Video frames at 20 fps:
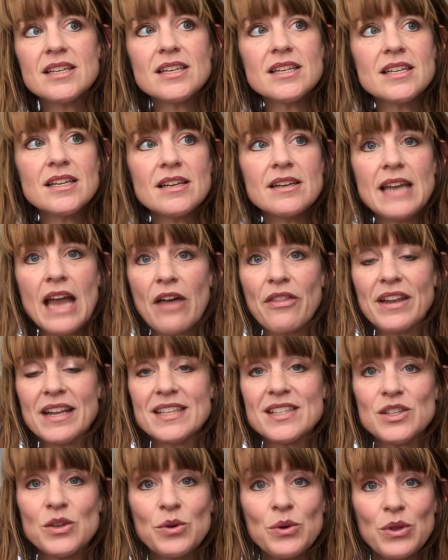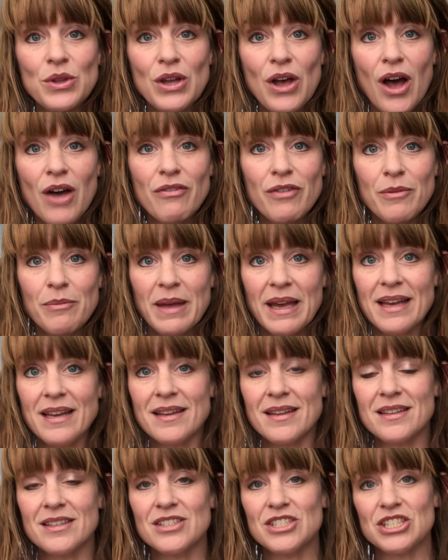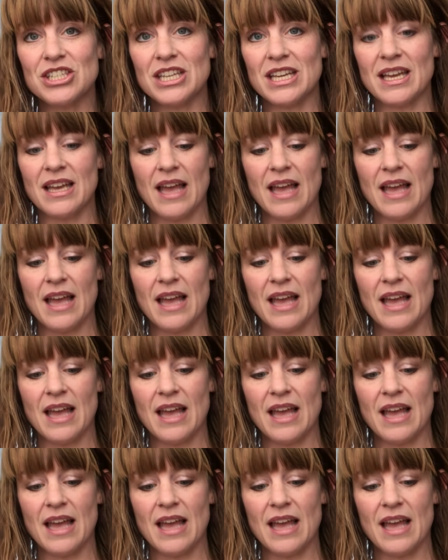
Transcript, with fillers: now that it's cooling off a bit, she